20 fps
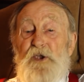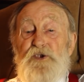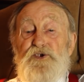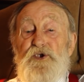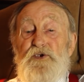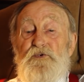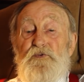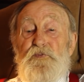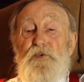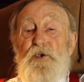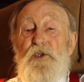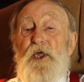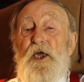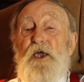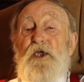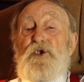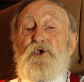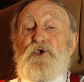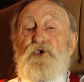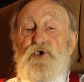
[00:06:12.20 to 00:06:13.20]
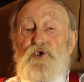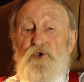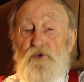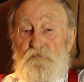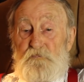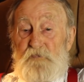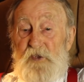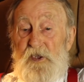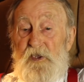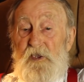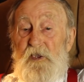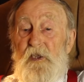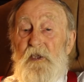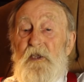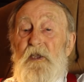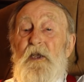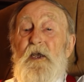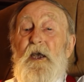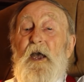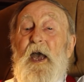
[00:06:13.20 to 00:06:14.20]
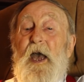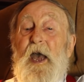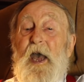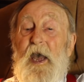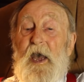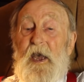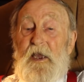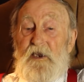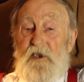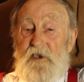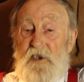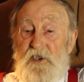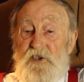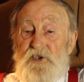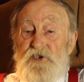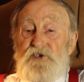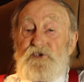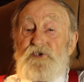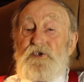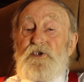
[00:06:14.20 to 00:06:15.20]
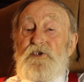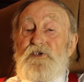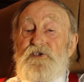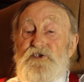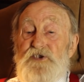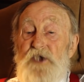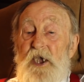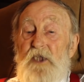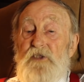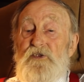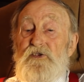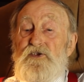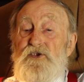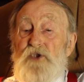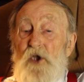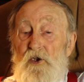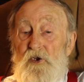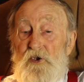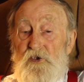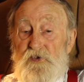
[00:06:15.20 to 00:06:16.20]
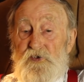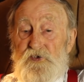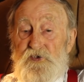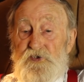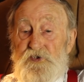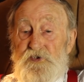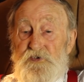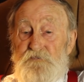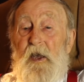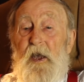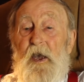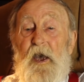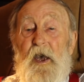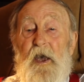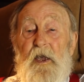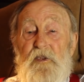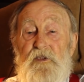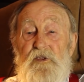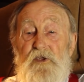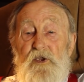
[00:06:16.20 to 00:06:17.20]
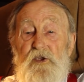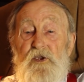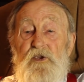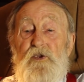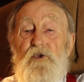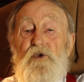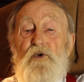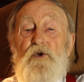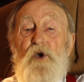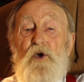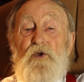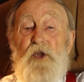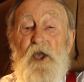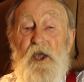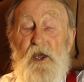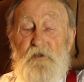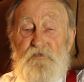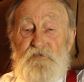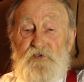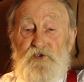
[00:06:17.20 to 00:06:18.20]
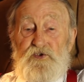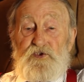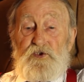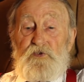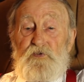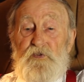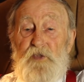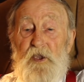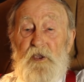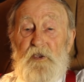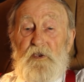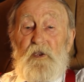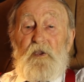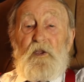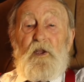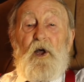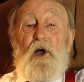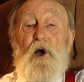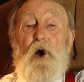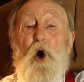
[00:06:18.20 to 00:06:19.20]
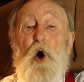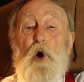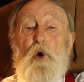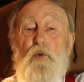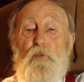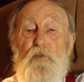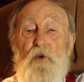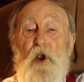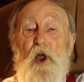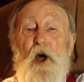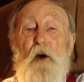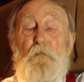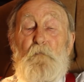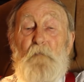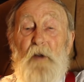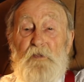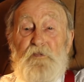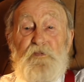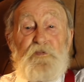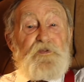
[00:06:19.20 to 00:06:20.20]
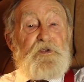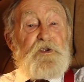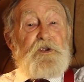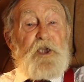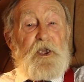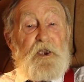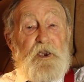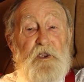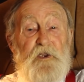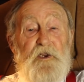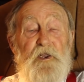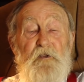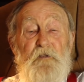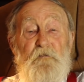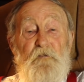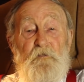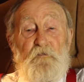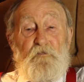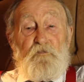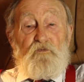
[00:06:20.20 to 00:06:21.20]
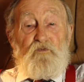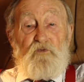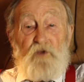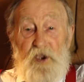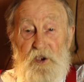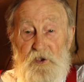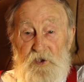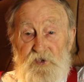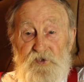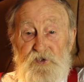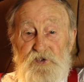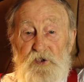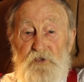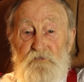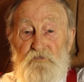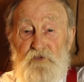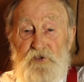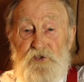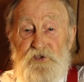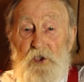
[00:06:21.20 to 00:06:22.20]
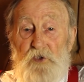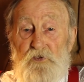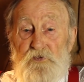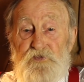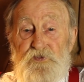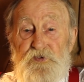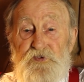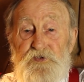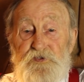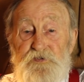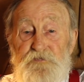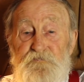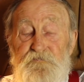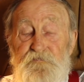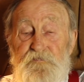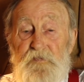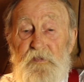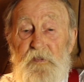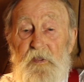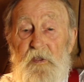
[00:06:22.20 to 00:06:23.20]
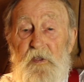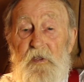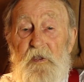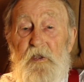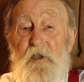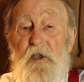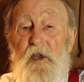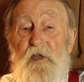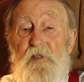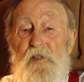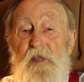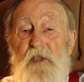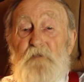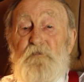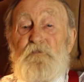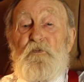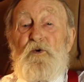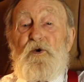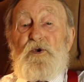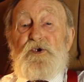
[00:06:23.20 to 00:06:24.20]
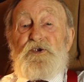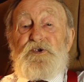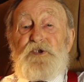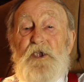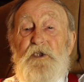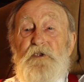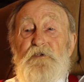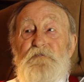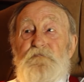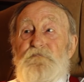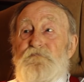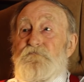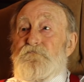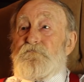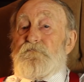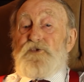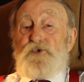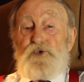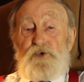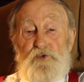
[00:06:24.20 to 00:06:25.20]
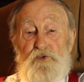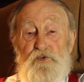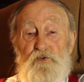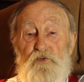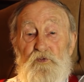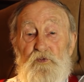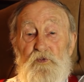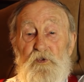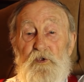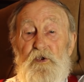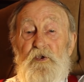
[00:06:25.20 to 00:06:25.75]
budget for that should be at least $10. And you're going to have to do that over a month to get any realistic results. And that works out to